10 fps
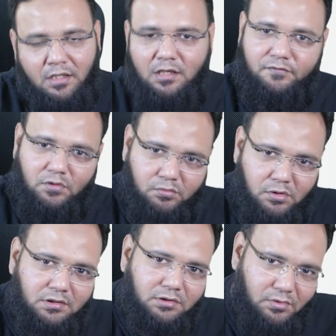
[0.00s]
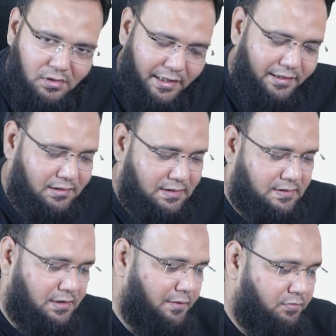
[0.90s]
If you want to write the
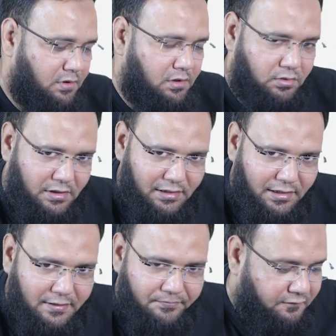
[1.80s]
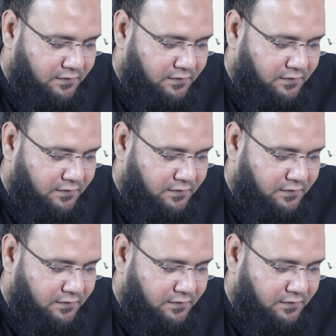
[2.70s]
script, go ahead.